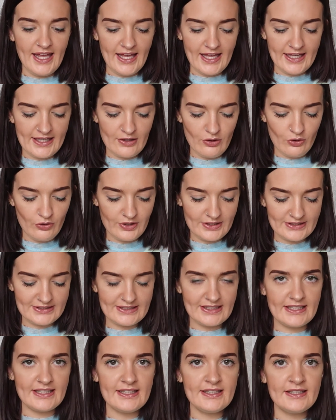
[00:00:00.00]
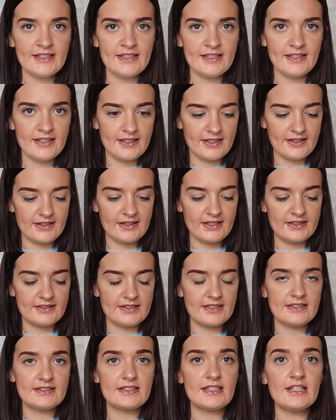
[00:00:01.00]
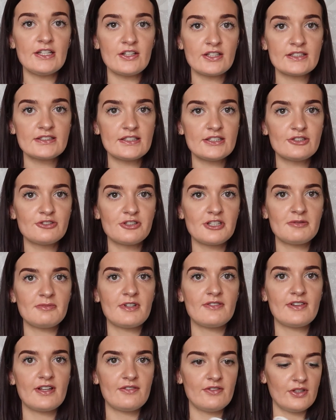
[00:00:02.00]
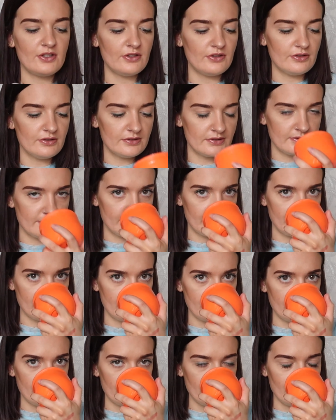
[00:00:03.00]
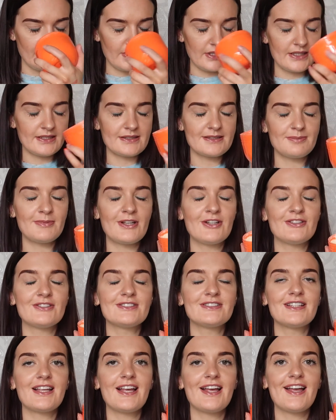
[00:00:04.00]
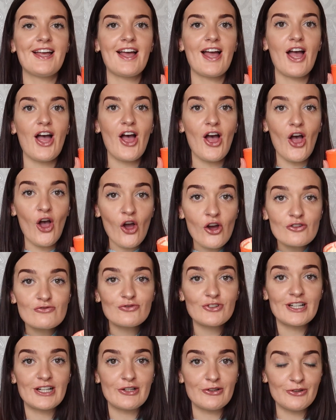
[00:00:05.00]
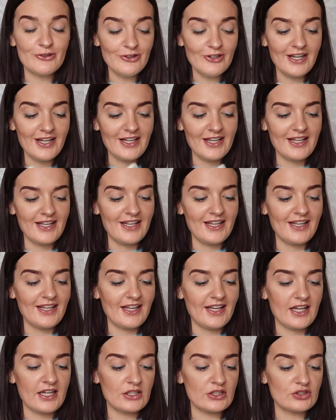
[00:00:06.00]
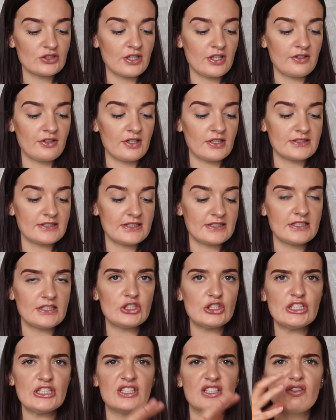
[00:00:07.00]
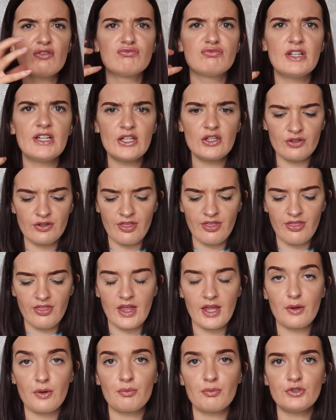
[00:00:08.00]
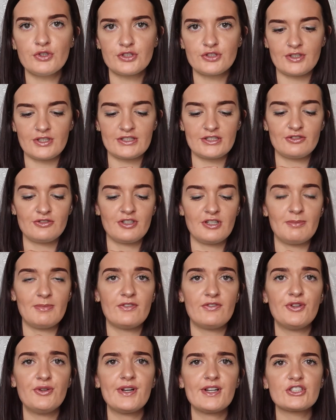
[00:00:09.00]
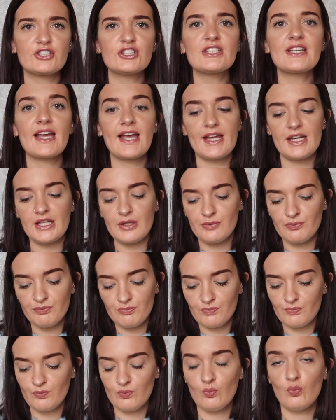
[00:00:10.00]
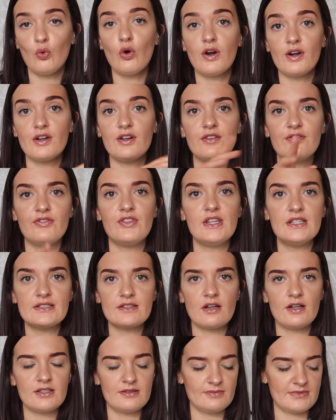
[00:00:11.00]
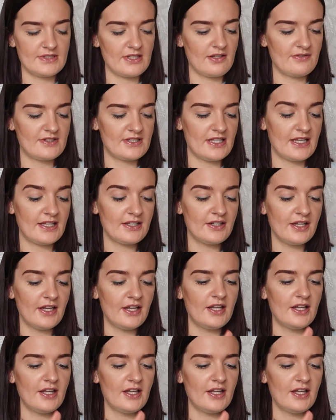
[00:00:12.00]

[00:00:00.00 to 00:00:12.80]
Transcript: And honestly, this is the nicest cream I've ever used. It smells unreal, and it's so nice. It's literally a really good thick moisturising cream. If you actually get any one of these items that I've said,